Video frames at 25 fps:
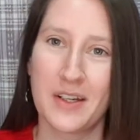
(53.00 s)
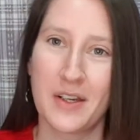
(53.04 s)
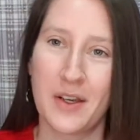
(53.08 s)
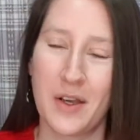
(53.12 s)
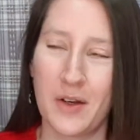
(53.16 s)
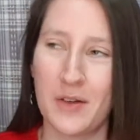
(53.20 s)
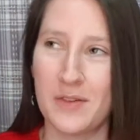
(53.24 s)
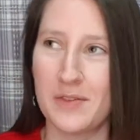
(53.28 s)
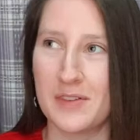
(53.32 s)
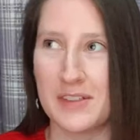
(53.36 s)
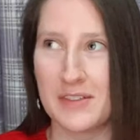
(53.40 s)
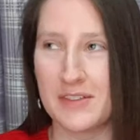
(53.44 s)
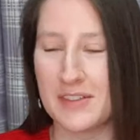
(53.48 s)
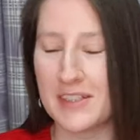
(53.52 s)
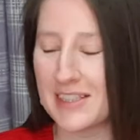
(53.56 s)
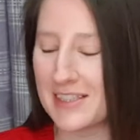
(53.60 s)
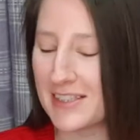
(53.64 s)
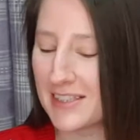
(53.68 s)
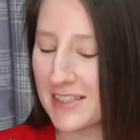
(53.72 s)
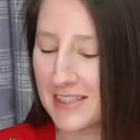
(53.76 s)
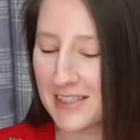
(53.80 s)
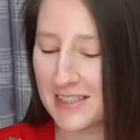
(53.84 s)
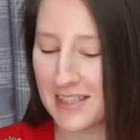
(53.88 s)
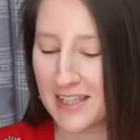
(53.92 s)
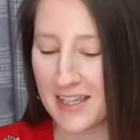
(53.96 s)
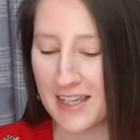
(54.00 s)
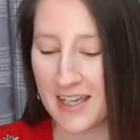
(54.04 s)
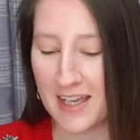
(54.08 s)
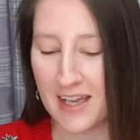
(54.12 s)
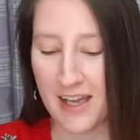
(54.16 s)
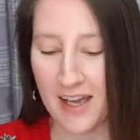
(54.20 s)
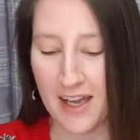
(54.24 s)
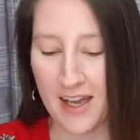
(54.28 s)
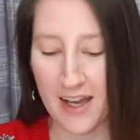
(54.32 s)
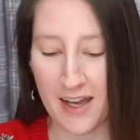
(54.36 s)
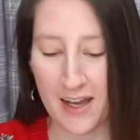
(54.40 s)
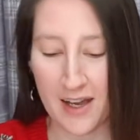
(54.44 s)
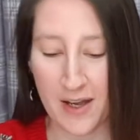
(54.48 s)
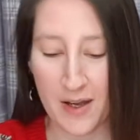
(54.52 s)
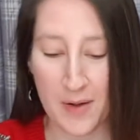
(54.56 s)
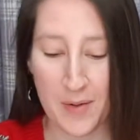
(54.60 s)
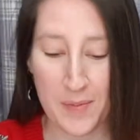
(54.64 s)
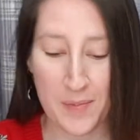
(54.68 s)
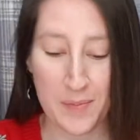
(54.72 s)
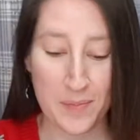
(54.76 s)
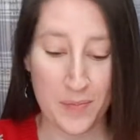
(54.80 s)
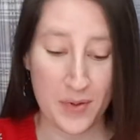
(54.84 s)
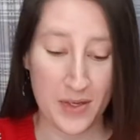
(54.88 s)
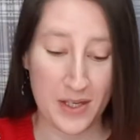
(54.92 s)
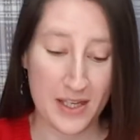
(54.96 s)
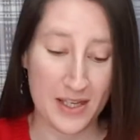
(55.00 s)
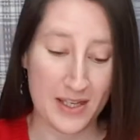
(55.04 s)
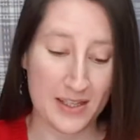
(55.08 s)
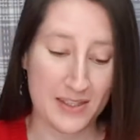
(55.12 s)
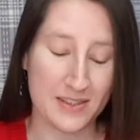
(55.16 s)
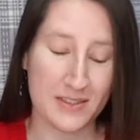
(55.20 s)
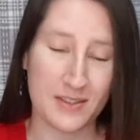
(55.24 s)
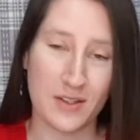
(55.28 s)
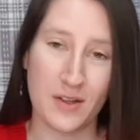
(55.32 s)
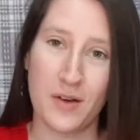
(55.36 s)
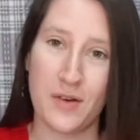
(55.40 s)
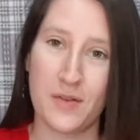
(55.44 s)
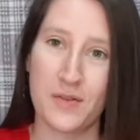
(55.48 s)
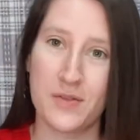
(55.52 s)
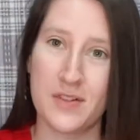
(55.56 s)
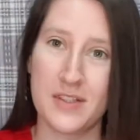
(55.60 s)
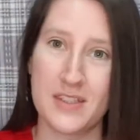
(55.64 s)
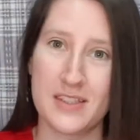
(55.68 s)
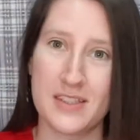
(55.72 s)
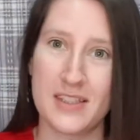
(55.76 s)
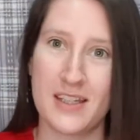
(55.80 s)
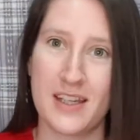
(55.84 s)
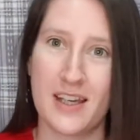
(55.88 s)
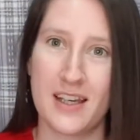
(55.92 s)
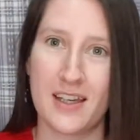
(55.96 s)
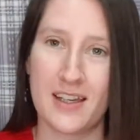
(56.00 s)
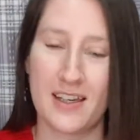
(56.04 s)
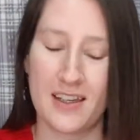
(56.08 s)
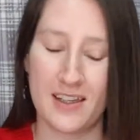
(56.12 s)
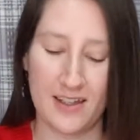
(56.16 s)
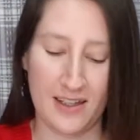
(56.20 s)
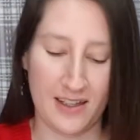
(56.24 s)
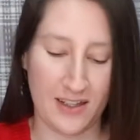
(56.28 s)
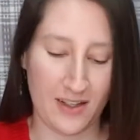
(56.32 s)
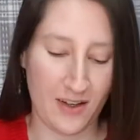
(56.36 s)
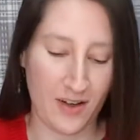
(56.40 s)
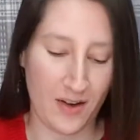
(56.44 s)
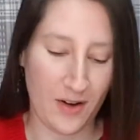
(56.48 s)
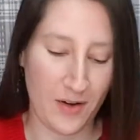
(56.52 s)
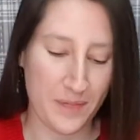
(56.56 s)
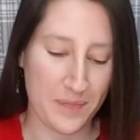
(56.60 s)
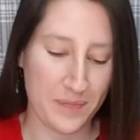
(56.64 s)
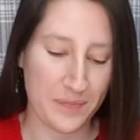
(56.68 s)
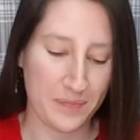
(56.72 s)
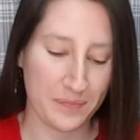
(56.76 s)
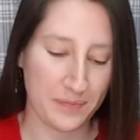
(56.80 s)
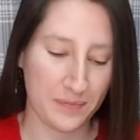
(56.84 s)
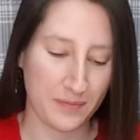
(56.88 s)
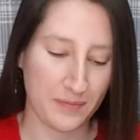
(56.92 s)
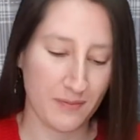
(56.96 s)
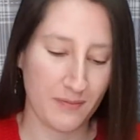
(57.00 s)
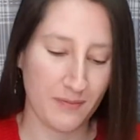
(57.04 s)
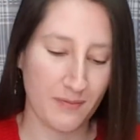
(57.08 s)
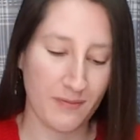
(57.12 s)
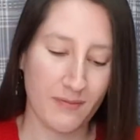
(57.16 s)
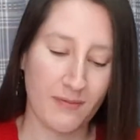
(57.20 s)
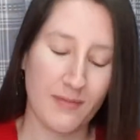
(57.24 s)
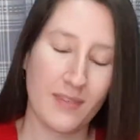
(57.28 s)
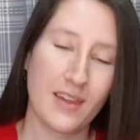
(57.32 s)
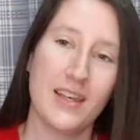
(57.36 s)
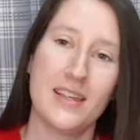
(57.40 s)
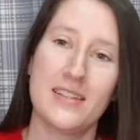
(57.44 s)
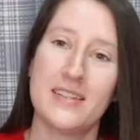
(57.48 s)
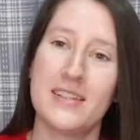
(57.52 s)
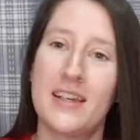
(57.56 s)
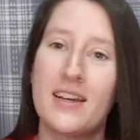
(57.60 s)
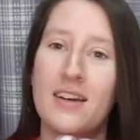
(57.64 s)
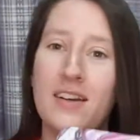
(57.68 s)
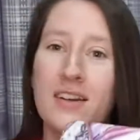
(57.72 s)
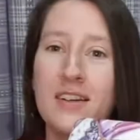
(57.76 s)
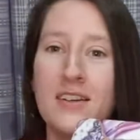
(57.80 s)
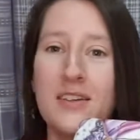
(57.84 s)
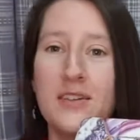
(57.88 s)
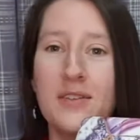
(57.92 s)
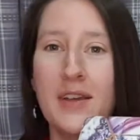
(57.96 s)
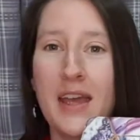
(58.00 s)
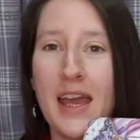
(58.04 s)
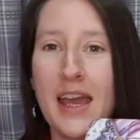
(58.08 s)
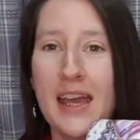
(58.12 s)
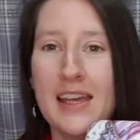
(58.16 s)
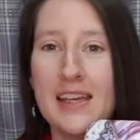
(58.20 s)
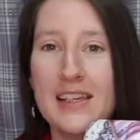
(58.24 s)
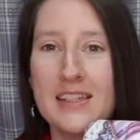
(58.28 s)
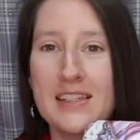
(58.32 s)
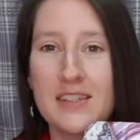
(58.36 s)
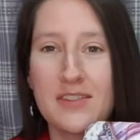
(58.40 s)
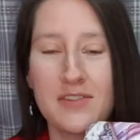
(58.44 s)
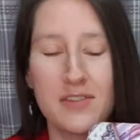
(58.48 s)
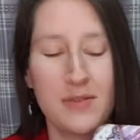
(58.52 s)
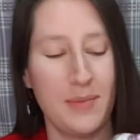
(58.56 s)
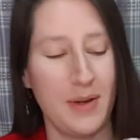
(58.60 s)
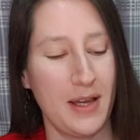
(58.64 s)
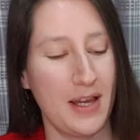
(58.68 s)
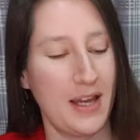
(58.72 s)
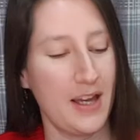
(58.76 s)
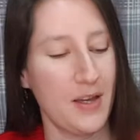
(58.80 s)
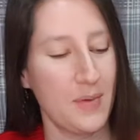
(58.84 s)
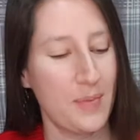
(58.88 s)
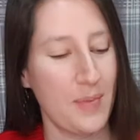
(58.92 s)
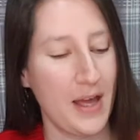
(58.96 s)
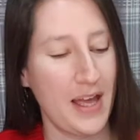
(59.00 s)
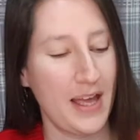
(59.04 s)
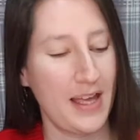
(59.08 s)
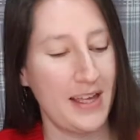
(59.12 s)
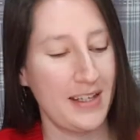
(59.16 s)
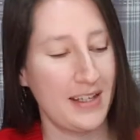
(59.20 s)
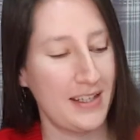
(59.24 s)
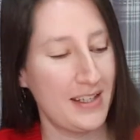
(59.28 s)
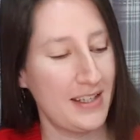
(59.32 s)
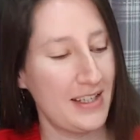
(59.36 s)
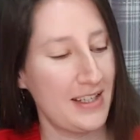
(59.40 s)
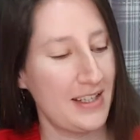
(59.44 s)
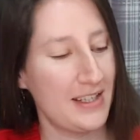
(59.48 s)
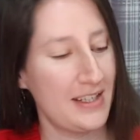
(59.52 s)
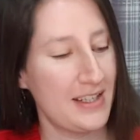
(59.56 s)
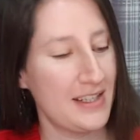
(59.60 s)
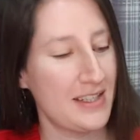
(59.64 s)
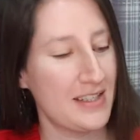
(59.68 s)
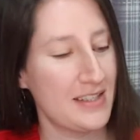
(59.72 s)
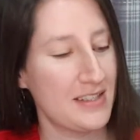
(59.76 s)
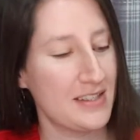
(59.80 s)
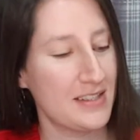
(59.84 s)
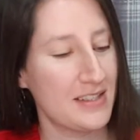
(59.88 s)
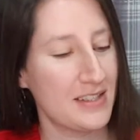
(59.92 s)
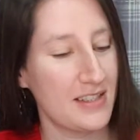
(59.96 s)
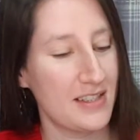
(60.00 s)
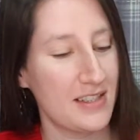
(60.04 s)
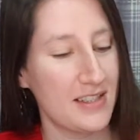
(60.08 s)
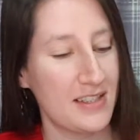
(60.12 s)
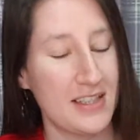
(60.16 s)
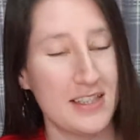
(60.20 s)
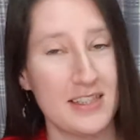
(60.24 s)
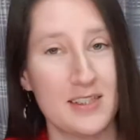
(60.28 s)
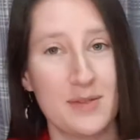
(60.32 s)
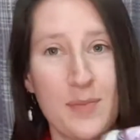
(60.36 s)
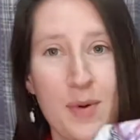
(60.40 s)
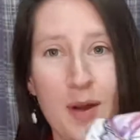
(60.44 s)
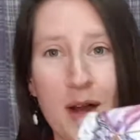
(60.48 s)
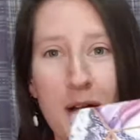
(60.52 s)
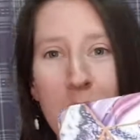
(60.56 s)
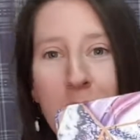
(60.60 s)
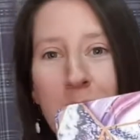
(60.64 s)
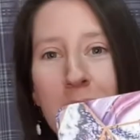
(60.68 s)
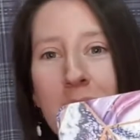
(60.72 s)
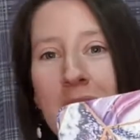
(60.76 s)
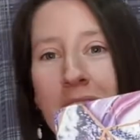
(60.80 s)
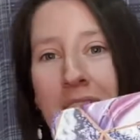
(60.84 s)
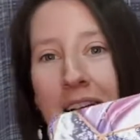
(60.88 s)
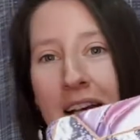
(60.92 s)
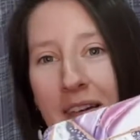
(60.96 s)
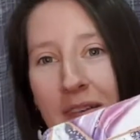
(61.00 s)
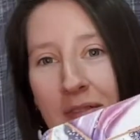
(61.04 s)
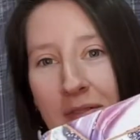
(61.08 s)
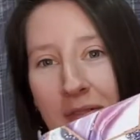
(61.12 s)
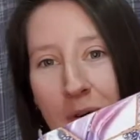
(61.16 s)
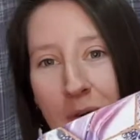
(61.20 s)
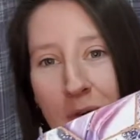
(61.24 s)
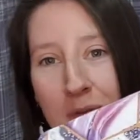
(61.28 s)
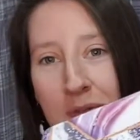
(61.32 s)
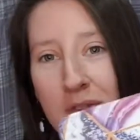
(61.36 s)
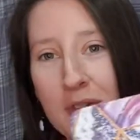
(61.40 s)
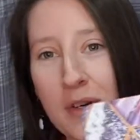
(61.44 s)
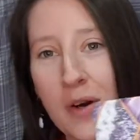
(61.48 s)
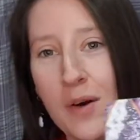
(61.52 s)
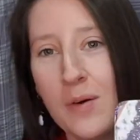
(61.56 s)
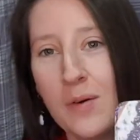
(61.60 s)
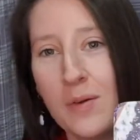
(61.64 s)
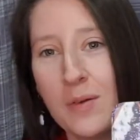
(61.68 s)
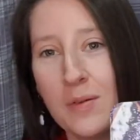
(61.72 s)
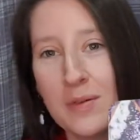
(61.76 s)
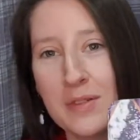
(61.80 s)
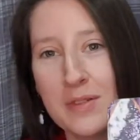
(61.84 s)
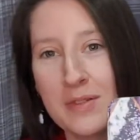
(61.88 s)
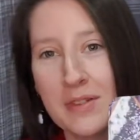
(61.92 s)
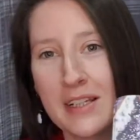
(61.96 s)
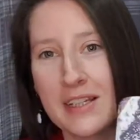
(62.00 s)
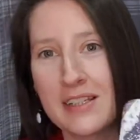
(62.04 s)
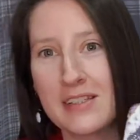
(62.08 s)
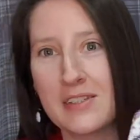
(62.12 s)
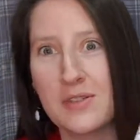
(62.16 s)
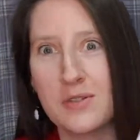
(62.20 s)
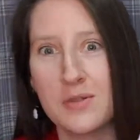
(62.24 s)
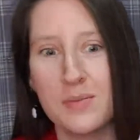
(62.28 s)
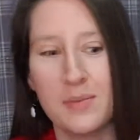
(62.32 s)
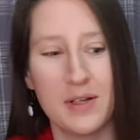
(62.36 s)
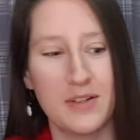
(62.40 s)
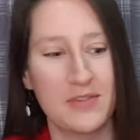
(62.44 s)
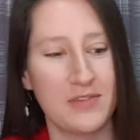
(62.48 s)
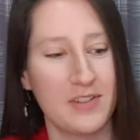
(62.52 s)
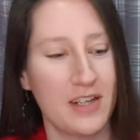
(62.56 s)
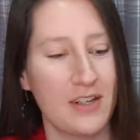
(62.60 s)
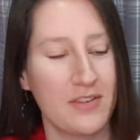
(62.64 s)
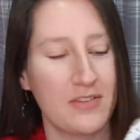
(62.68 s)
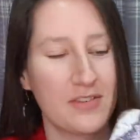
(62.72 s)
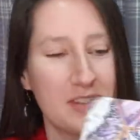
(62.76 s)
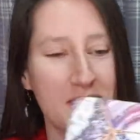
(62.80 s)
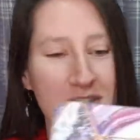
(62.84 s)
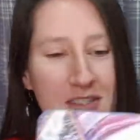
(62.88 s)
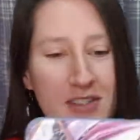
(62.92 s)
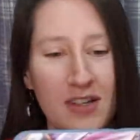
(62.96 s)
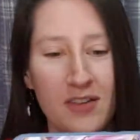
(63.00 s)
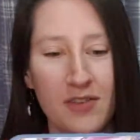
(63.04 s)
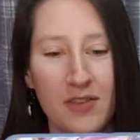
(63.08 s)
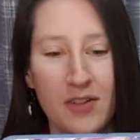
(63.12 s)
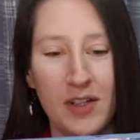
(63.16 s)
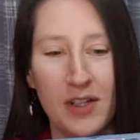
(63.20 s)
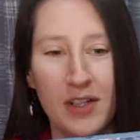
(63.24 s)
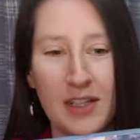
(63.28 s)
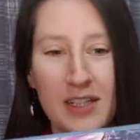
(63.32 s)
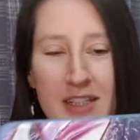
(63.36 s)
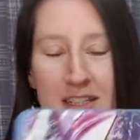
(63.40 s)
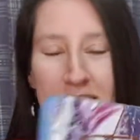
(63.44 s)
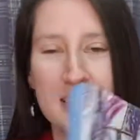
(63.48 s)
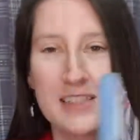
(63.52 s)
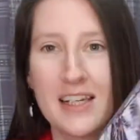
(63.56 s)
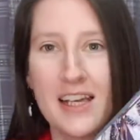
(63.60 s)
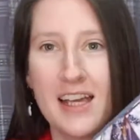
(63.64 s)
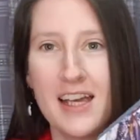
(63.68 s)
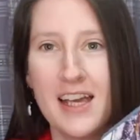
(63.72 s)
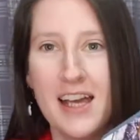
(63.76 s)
COVID reasons. But yeah, so first thing I got is I got a new case for my iPad, and it's purple and rose gold, which are like two of my favourite sort of colours,